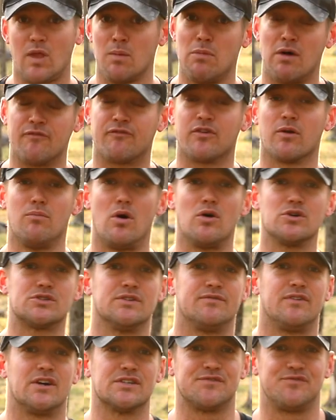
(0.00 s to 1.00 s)
But for most
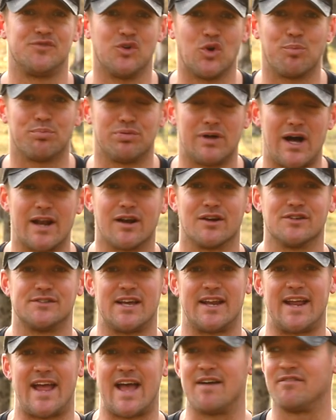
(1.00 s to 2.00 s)
of us food plotters
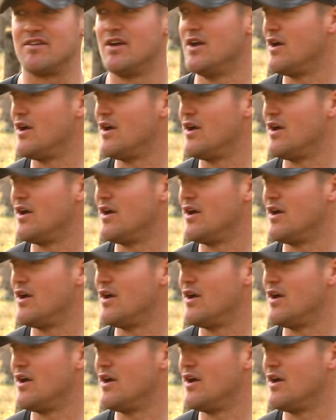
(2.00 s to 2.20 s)
that have